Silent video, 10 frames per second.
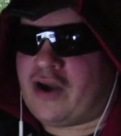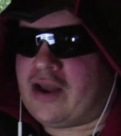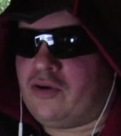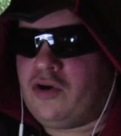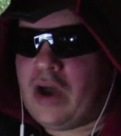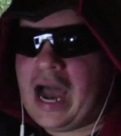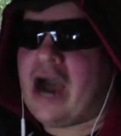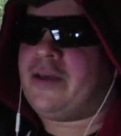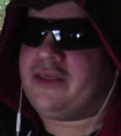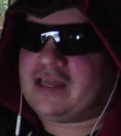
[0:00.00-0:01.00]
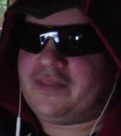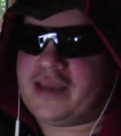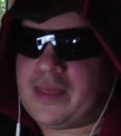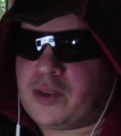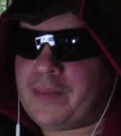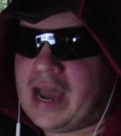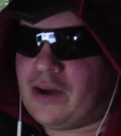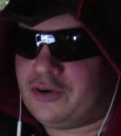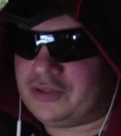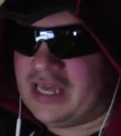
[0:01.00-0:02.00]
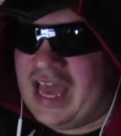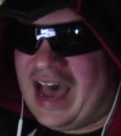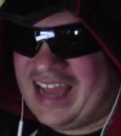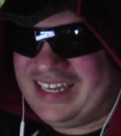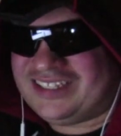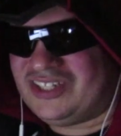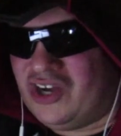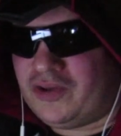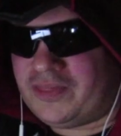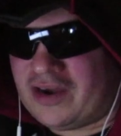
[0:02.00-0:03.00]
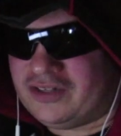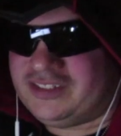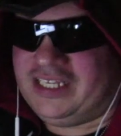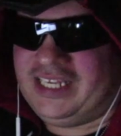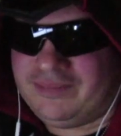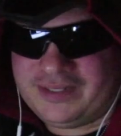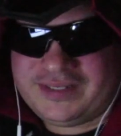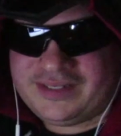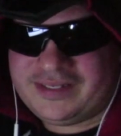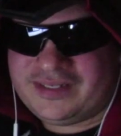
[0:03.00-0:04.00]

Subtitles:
I don't know how exactly they got their powers. I just know they are a team.